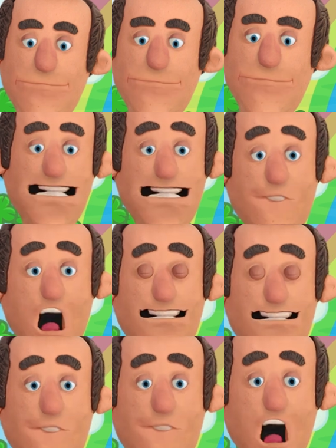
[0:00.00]
Benefits
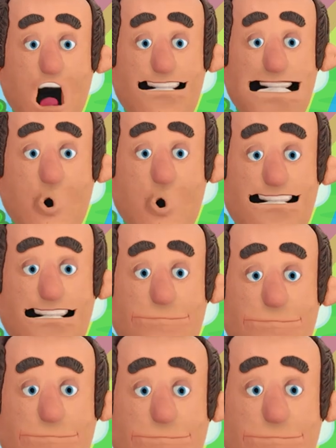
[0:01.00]
of carrot juice.
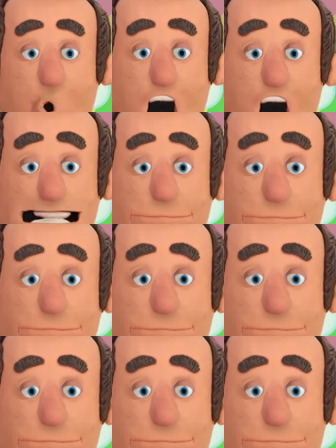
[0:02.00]
1.